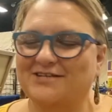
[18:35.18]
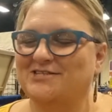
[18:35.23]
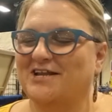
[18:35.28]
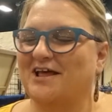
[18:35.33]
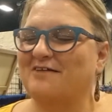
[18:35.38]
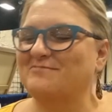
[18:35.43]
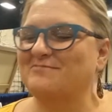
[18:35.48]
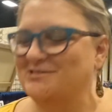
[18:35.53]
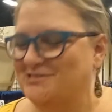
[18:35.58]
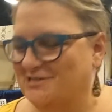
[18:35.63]
I should
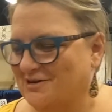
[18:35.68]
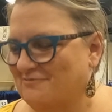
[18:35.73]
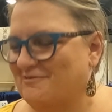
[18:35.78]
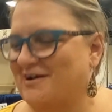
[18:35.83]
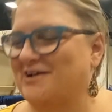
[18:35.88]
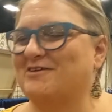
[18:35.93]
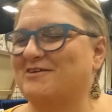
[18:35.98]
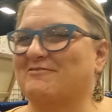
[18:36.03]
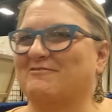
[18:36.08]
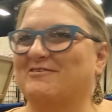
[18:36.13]
have Michelle
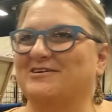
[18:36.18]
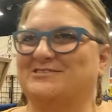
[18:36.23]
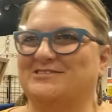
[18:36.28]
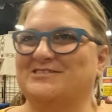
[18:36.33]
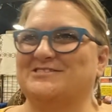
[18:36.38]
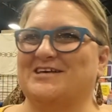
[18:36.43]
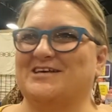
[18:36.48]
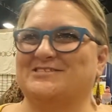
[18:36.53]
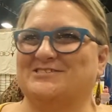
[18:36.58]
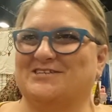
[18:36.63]
write down
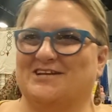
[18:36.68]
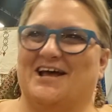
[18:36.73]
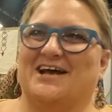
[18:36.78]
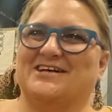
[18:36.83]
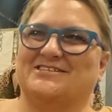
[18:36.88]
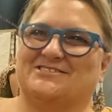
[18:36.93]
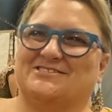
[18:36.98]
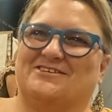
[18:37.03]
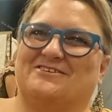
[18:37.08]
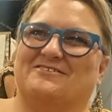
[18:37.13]
questions I should
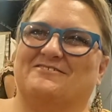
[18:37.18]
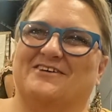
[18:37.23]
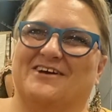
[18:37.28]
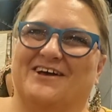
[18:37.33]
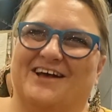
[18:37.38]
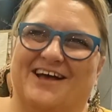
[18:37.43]
ask you.